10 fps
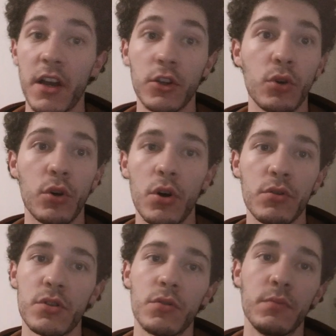adore
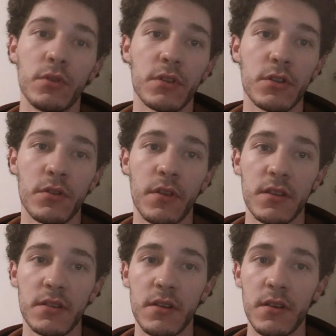also books on
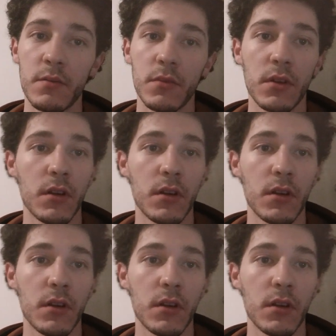this theme.